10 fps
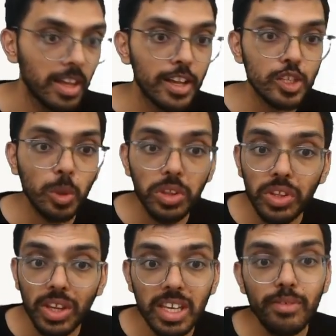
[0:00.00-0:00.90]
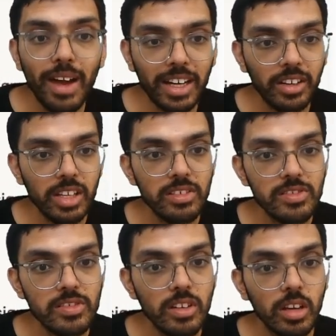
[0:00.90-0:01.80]
So 3 factories,
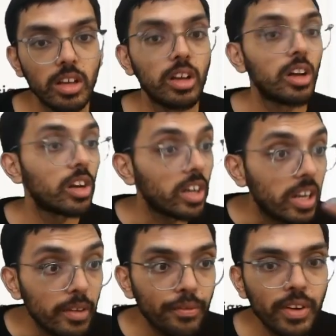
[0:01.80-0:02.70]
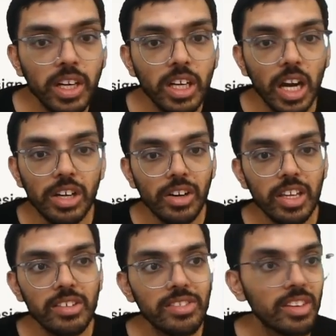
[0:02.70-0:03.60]
different
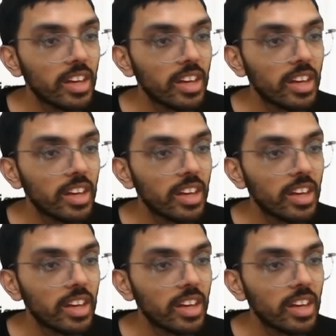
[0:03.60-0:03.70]
countries,